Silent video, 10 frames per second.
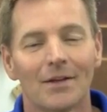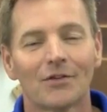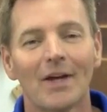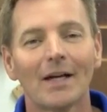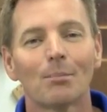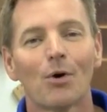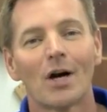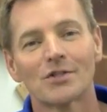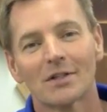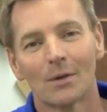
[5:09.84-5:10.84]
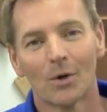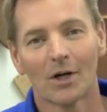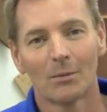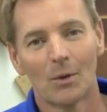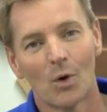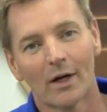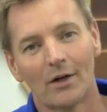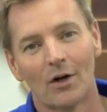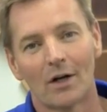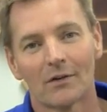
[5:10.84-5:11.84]
The second project that we're going to be
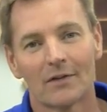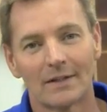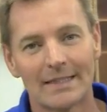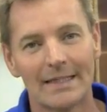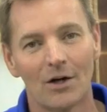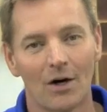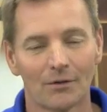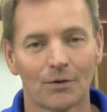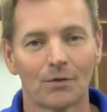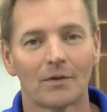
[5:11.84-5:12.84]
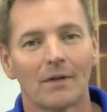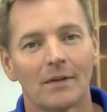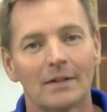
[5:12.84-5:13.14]
working on is the tee consoles.